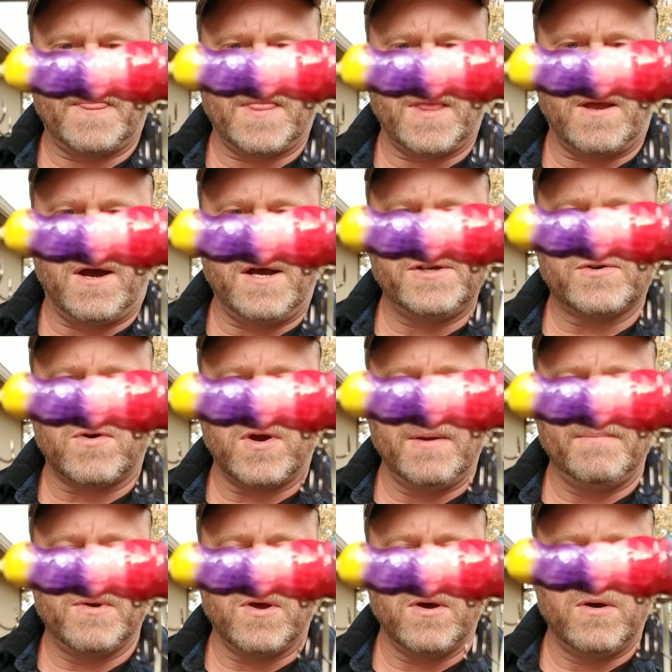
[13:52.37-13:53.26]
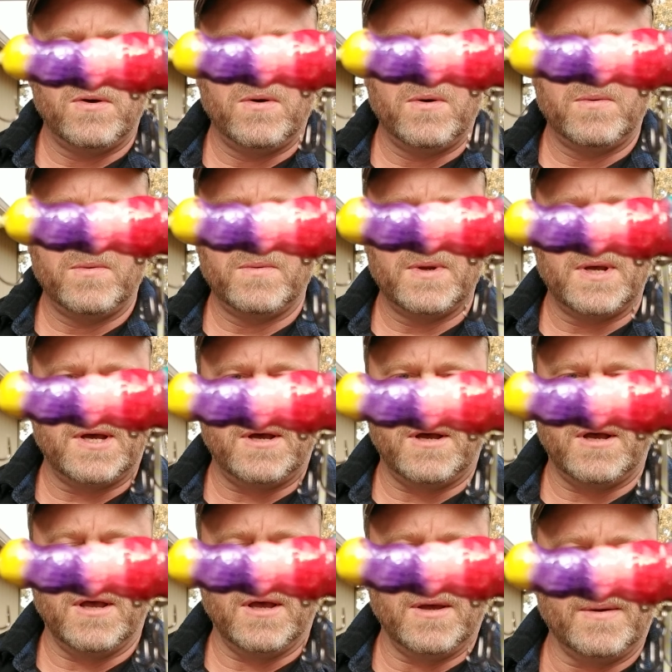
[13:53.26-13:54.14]
ice cream
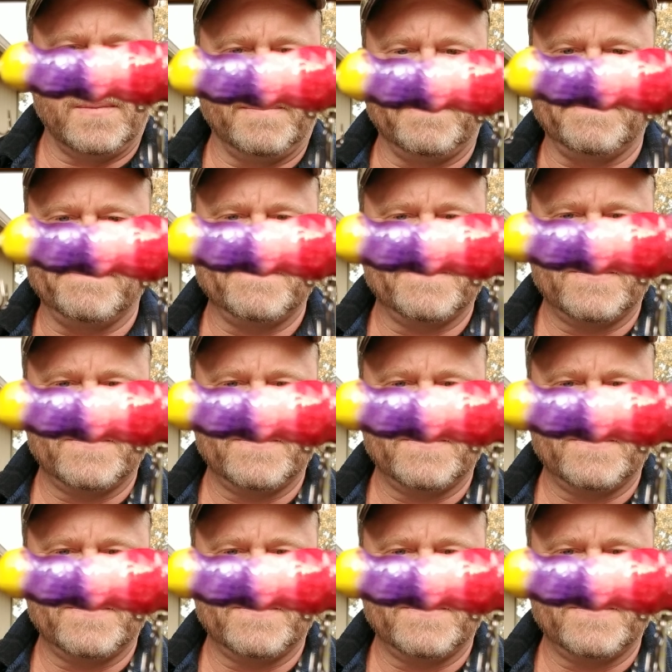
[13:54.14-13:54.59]
cone